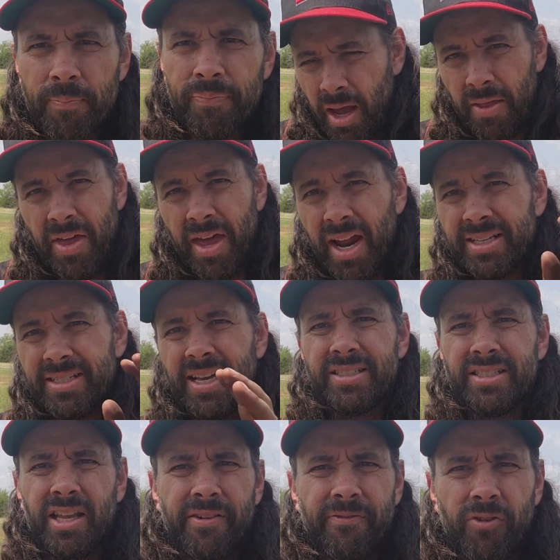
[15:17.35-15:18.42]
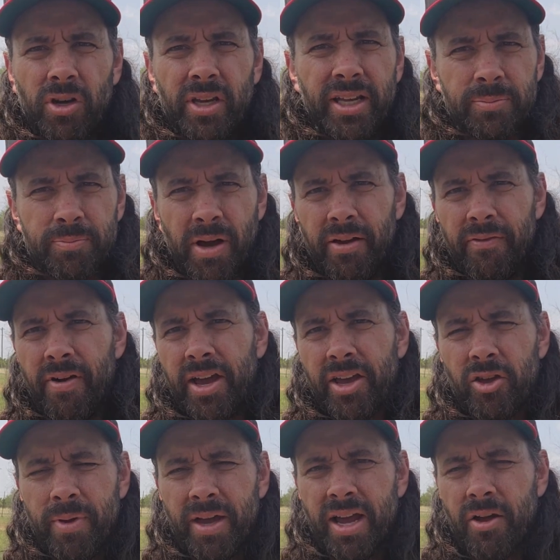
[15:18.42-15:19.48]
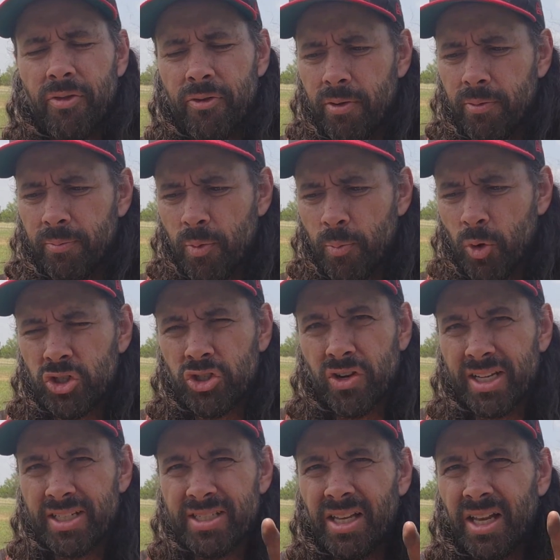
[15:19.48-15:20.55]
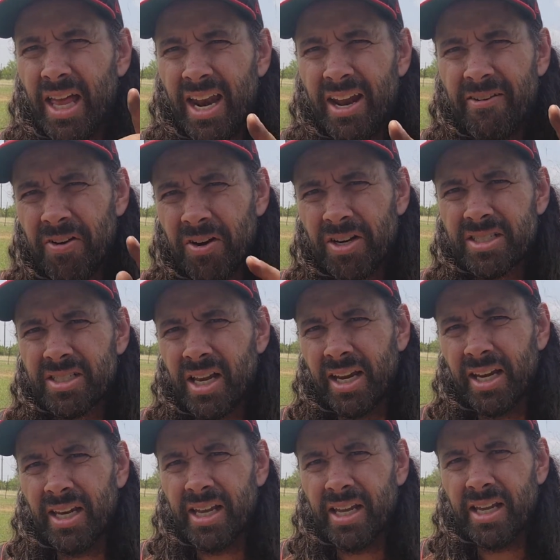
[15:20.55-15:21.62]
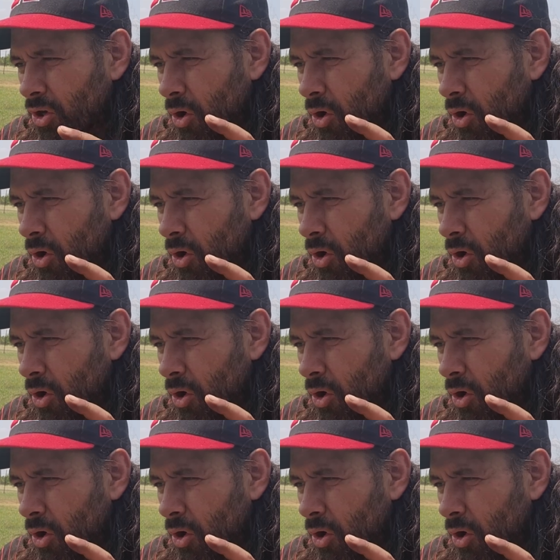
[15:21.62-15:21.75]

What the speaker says: And then I tested it for leaks by vacuuming out the moisture, and I still had a very slight leak.